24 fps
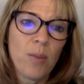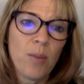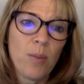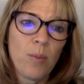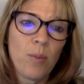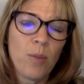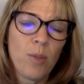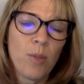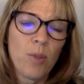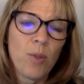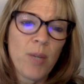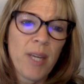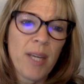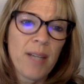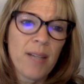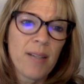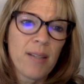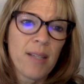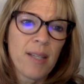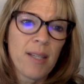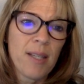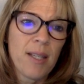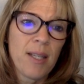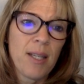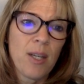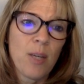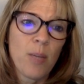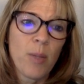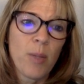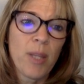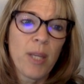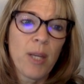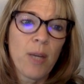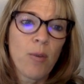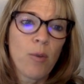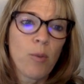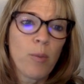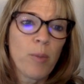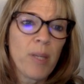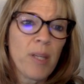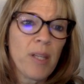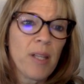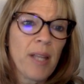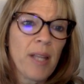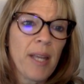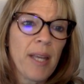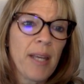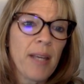you can't see it here, but there will be,
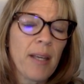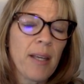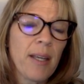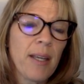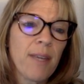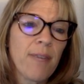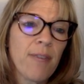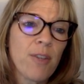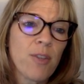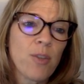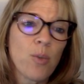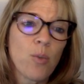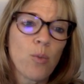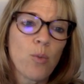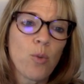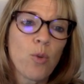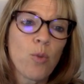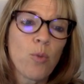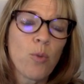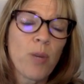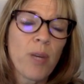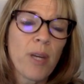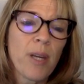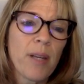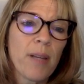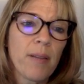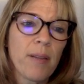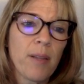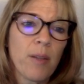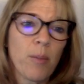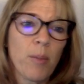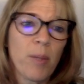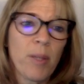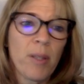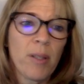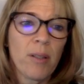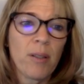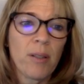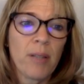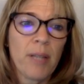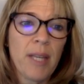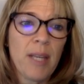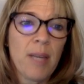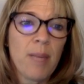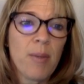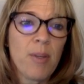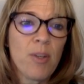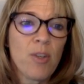like, if there's a rubric, there'll be a little
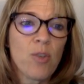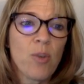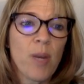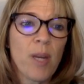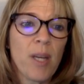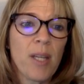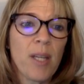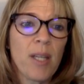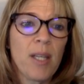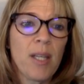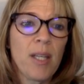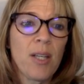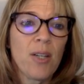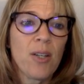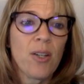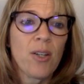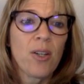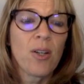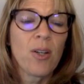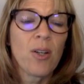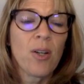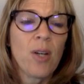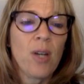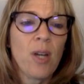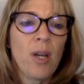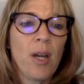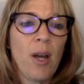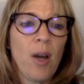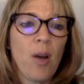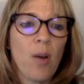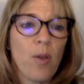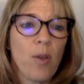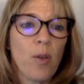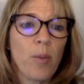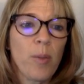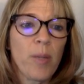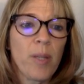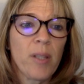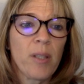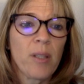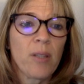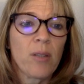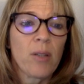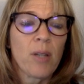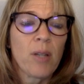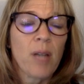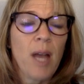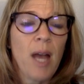image right here, or there'll be a
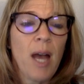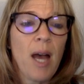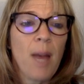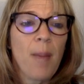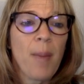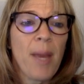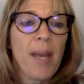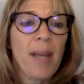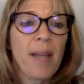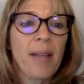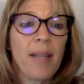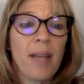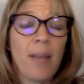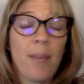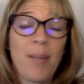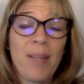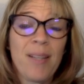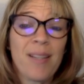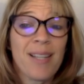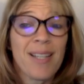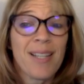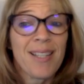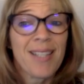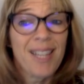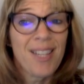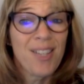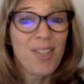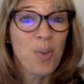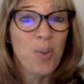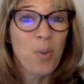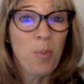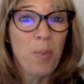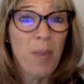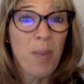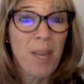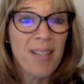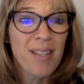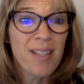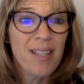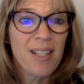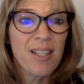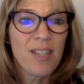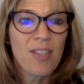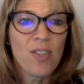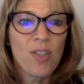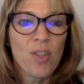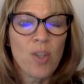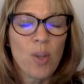little comment. That means I sent you a
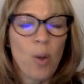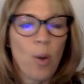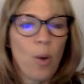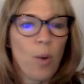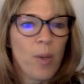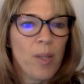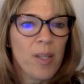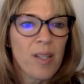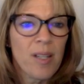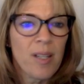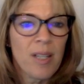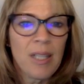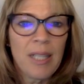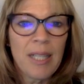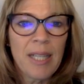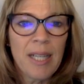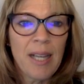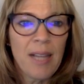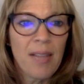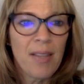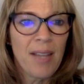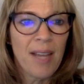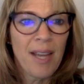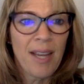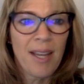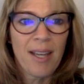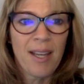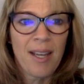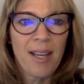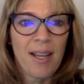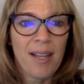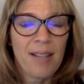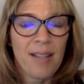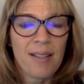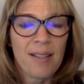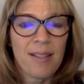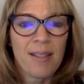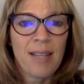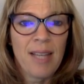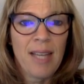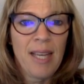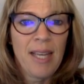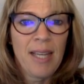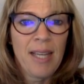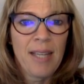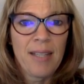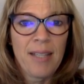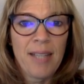message. So always click on the icons
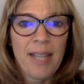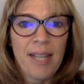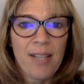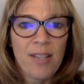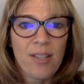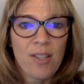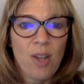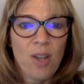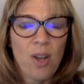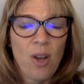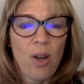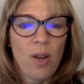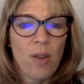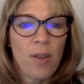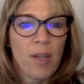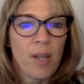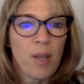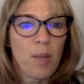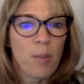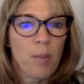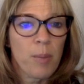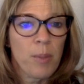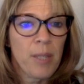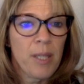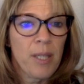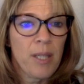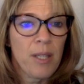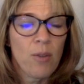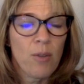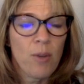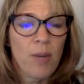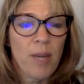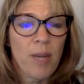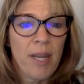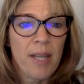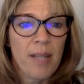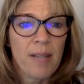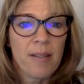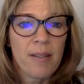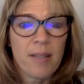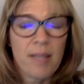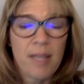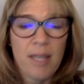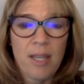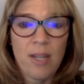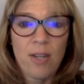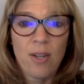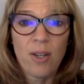next to all the completed grades
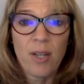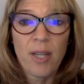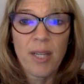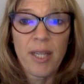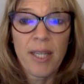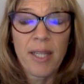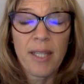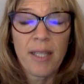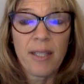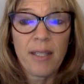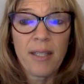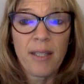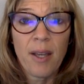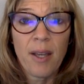here in